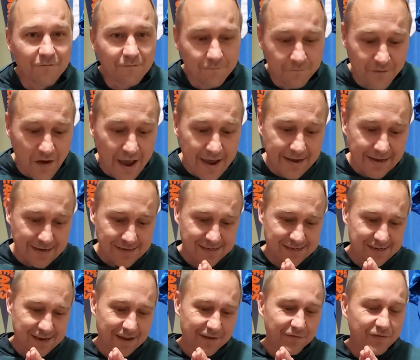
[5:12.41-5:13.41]

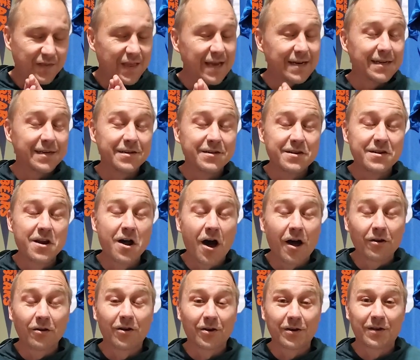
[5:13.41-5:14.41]
Vegas. They did
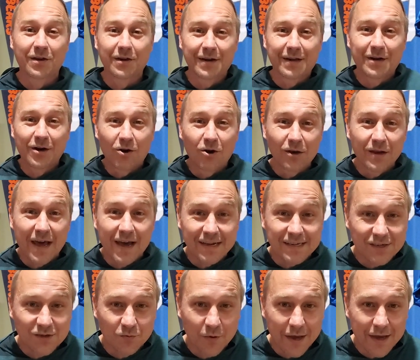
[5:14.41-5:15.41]
not look good at all
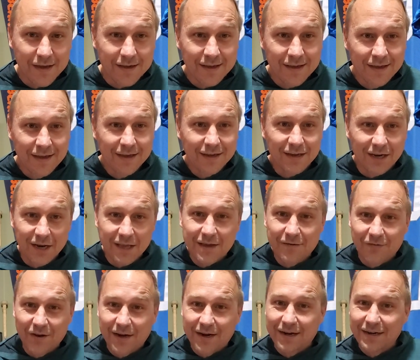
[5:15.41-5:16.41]
last week.
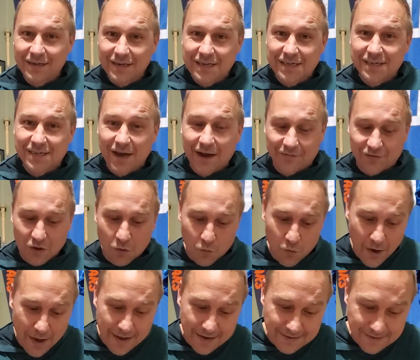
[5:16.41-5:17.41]
Cleveland at least got the
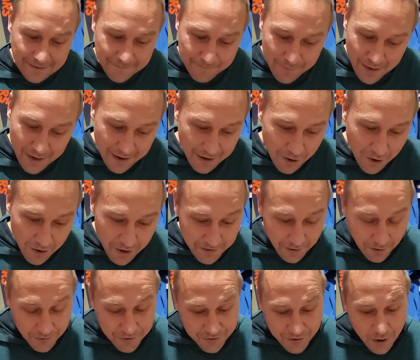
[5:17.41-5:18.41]
win,
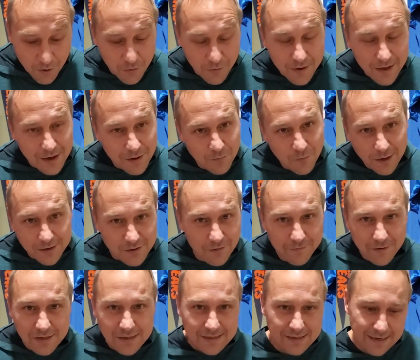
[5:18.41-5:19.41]
although it was
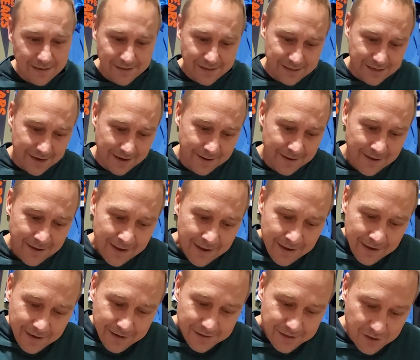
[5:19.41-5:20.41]
over Cincy.
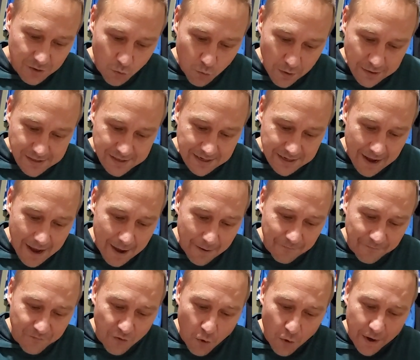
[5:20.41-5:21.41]
So what's going to
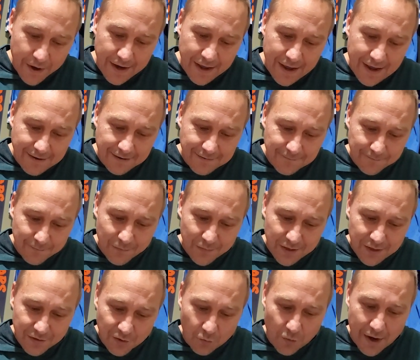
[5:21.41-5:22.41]
have 4 and 8
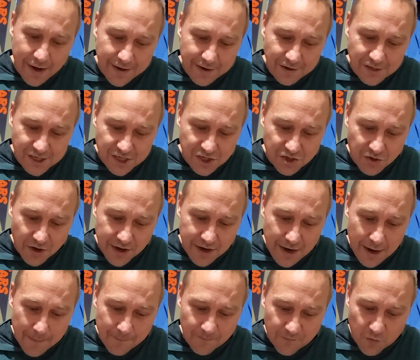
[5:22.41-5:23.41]
the Raiders straight
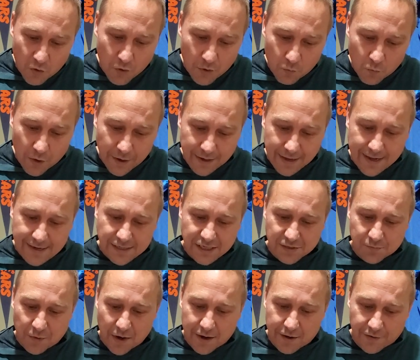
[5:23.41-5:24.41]
up, 4 and 1 against
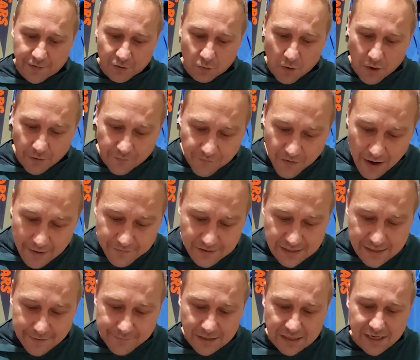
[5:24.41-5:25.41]
spread on the road, 5 and
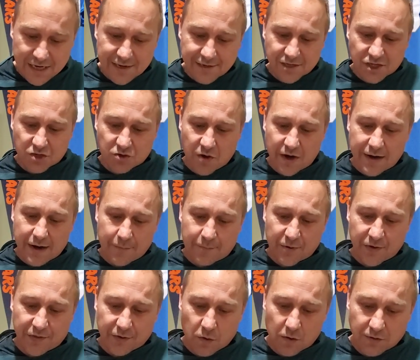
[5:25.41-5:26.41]
17 straight up
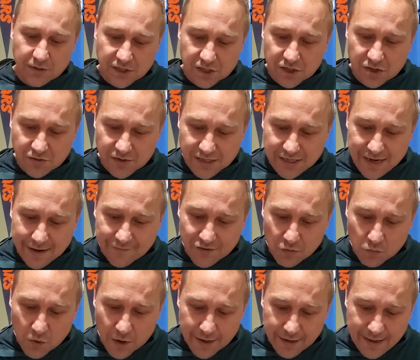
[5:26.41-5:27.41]
on the road, 2 7
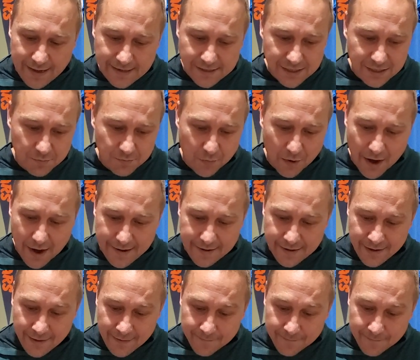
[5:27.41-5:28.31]
and 1 against spread